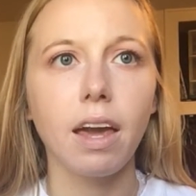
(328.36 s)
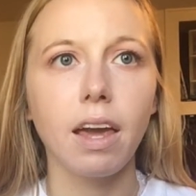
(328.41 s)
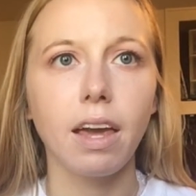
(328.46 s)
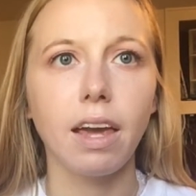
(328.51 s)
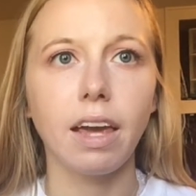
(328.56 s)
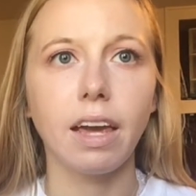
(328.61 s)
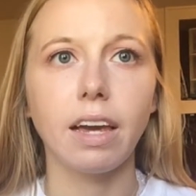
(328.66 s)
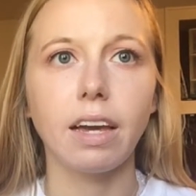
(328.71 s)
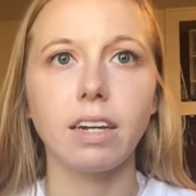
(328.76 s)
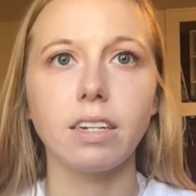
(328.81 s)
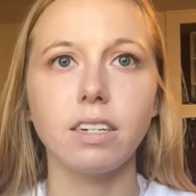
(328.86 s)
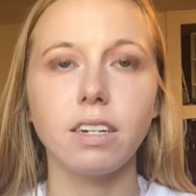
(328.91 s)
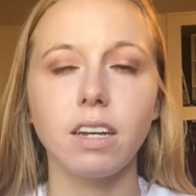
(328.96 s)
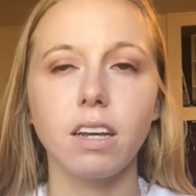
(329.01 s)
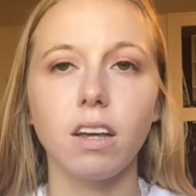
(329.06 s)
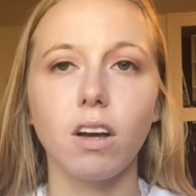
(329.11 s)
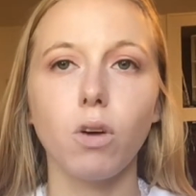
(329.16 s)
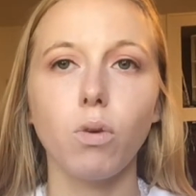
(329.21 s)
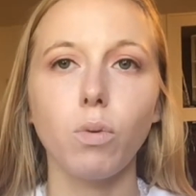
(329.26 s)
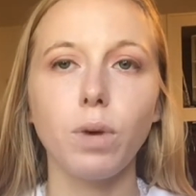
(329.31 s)
And
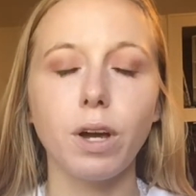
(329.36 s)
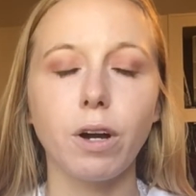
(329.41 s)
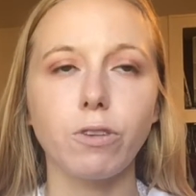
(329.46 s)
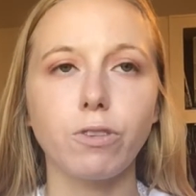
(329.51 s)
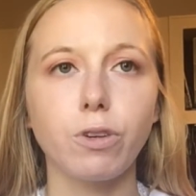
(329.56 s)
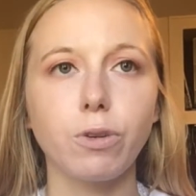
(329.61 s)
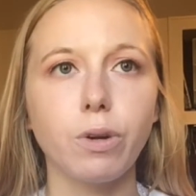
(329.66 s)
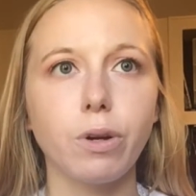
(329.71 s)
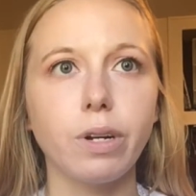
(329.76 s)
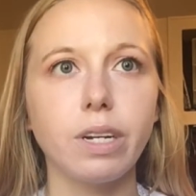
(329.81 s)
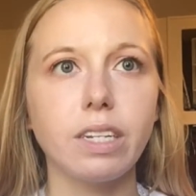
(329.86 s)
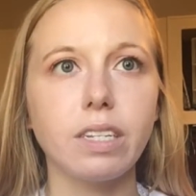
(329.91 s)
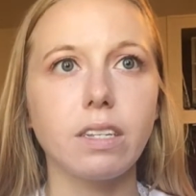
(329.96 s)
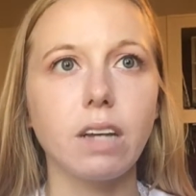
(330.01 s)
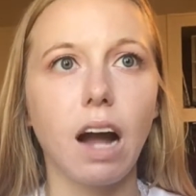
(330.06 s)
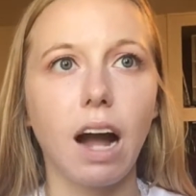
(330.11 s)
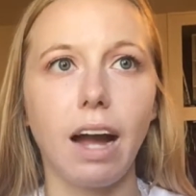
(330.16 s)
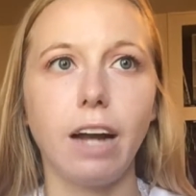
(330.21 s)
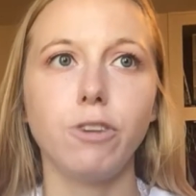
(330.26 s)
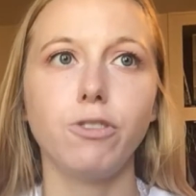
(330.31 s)
we also noticed
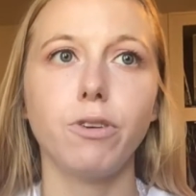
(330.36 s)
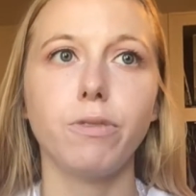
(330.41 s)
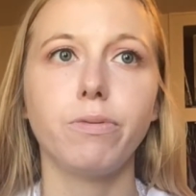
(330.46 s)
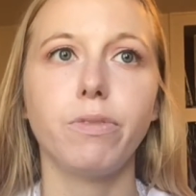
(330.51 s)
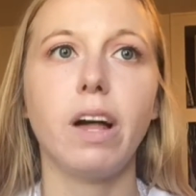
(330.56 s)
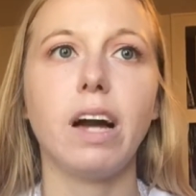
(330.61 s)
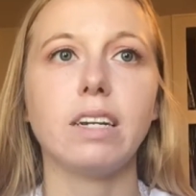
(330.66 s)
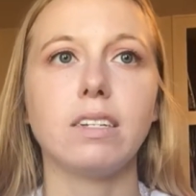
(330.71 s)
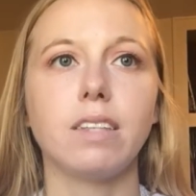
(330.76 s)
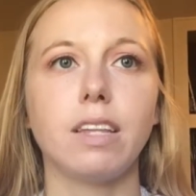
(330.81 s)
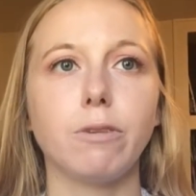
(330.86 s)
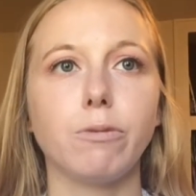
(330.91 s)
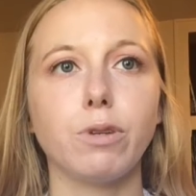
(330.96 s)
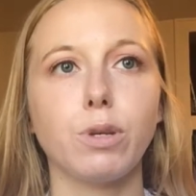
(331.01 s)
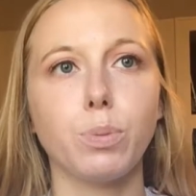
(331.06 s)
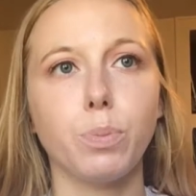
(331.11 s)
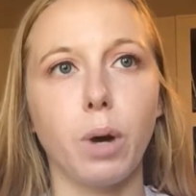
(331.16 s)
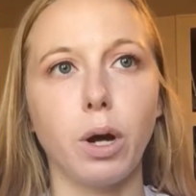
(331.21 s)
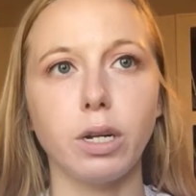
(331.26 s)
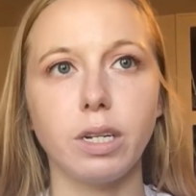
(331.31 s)
Hydro Flask, they
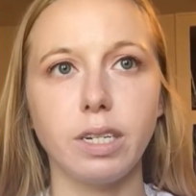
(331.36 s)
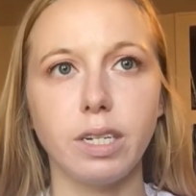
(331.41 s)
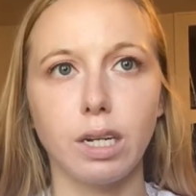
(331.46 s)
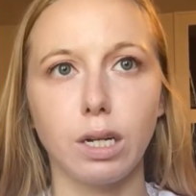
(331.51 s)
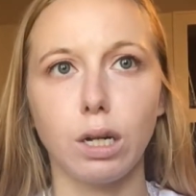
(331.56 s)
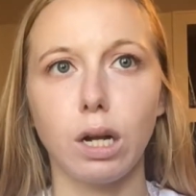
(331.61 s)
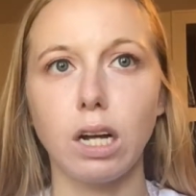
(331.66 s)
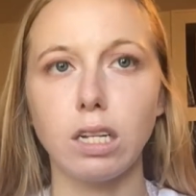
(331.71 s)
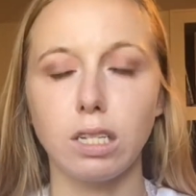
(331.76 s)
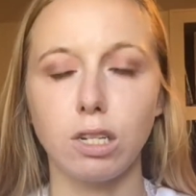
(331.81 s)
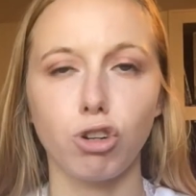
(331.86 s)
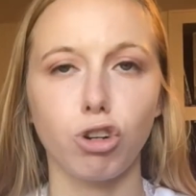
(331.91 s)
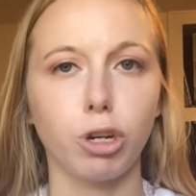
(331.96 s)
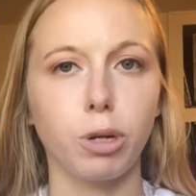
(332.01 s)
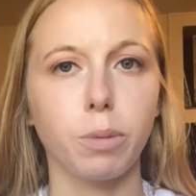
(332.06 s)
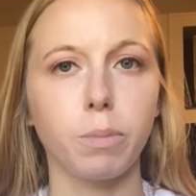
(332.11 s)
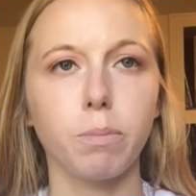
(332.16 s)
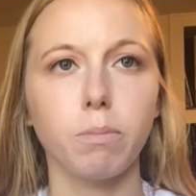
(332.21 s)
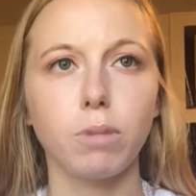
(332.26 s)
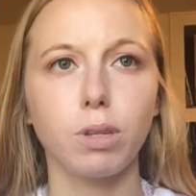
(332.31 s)
responded to
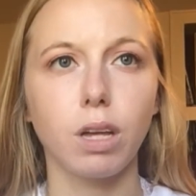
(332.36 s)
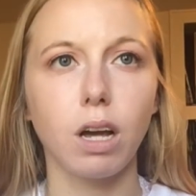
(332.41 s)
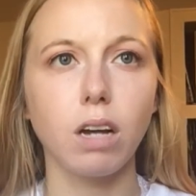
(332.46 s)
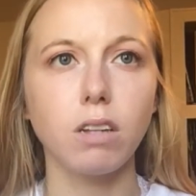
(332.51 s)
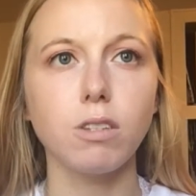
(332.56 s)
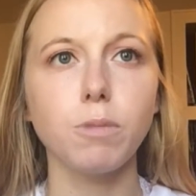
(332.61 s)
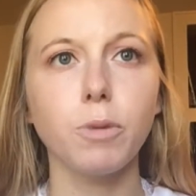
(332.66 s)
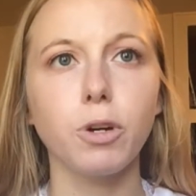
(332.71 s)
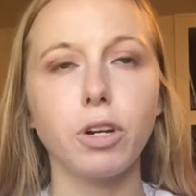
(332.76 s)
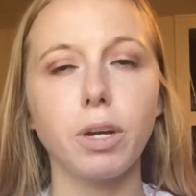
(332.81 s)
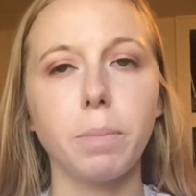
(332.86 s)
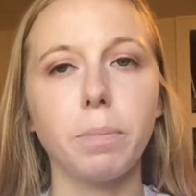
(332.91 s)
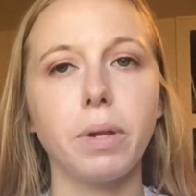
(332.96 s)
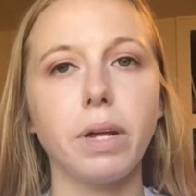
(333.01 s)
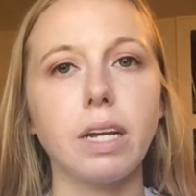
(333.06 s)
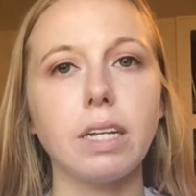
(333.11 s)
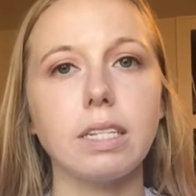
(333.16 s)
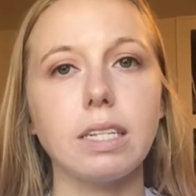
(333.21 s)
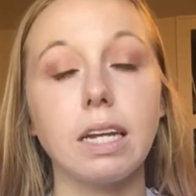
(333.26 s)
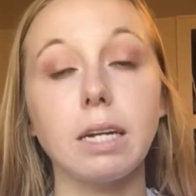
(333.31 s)
customer
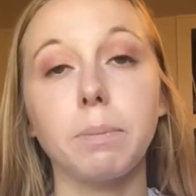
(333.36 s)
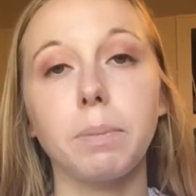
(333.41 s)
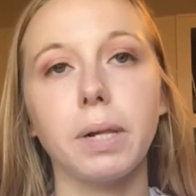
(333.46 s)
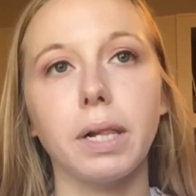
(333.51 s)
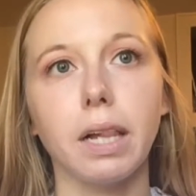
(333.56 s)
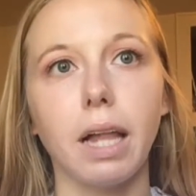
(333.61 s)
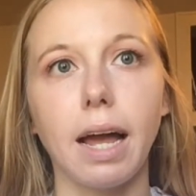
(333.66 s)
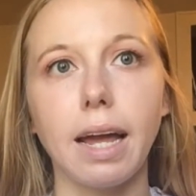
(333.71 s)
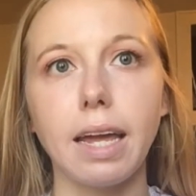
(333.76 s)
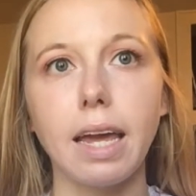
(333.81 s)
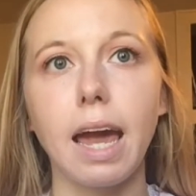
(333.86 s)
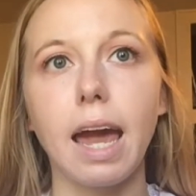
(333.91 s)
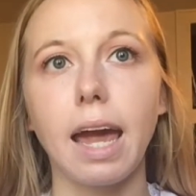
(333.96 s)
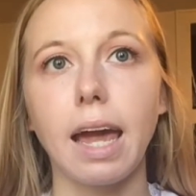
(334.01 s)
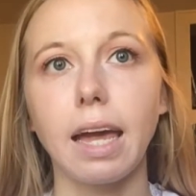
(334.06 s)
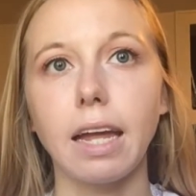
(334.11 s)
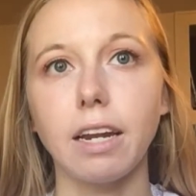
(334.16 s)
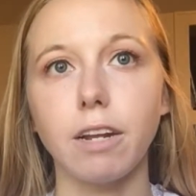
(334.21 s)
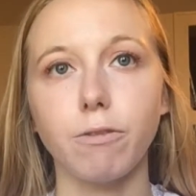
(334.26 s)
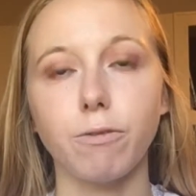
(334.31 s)
complaints in a polite
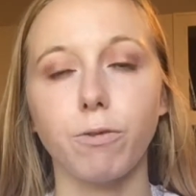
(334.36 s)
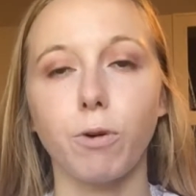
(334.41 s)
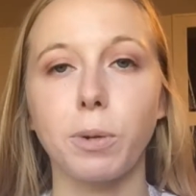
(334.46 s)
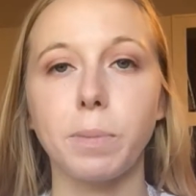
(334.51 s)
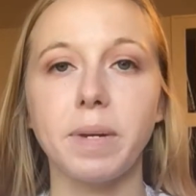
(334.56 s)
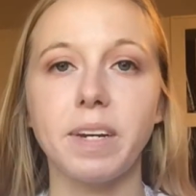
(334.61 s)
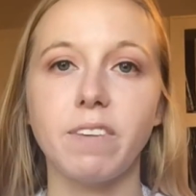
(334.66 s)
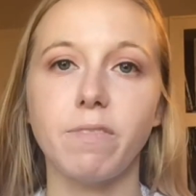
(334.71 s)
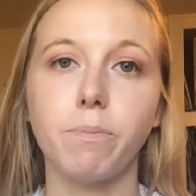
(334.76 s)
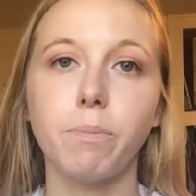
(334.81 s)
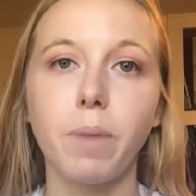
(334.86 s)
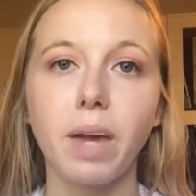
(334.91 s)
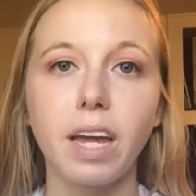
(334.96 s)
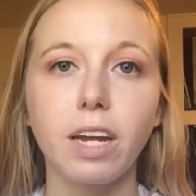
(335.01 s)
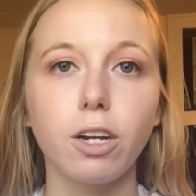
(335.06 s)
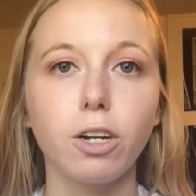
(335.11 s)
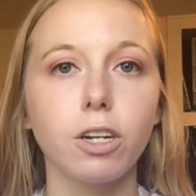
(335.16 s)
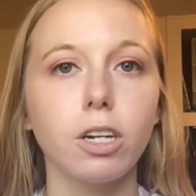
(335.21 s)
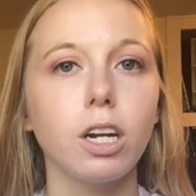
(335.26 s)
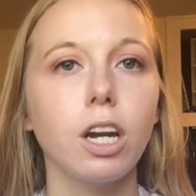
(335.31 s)
and informative
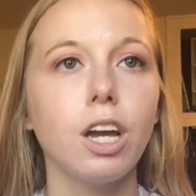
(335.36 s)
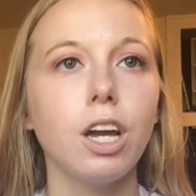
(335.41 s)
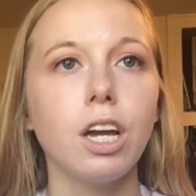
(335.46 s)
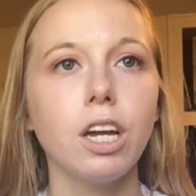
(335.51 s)
manner,